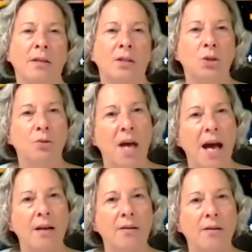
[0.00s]
to
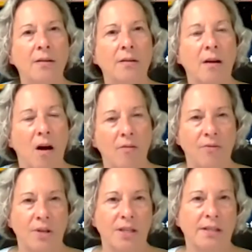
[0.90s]
that
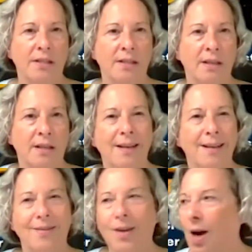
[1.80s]
conference
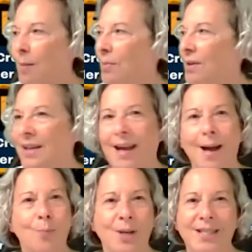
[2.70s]
in the Cumberland
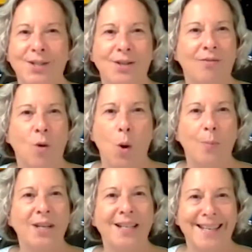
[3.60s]
Gap region of
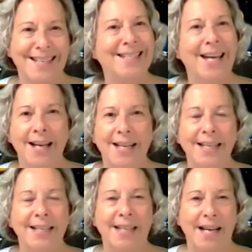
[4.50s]
Corbin,
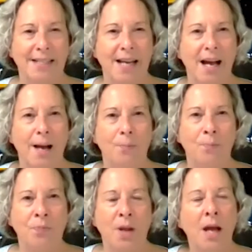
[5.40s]
Kentucky at that time,
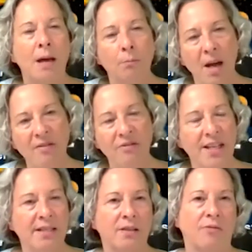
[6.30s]
and met
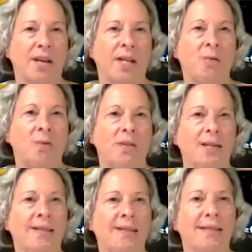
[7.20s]
face to face with
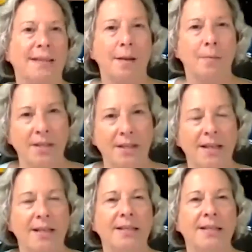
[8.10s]
Nathan Slammons,
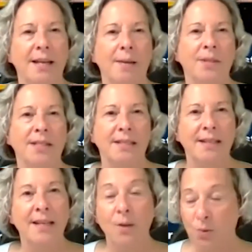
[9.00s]
Andy Slammons, and
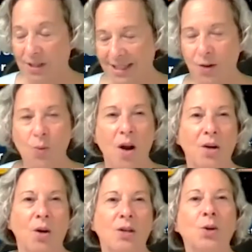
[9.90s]
it was Leah
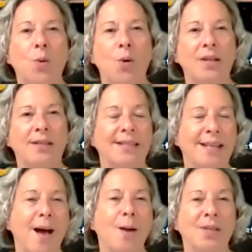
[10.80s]
Ron Hirschkorn at the
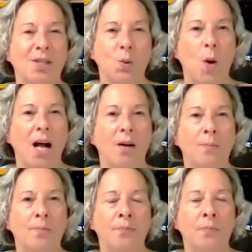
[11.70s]
time as
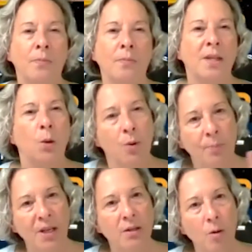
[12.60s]
well. There would
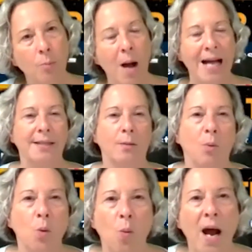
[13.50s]
be no
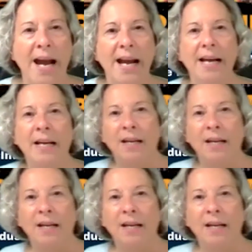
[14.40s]
possible way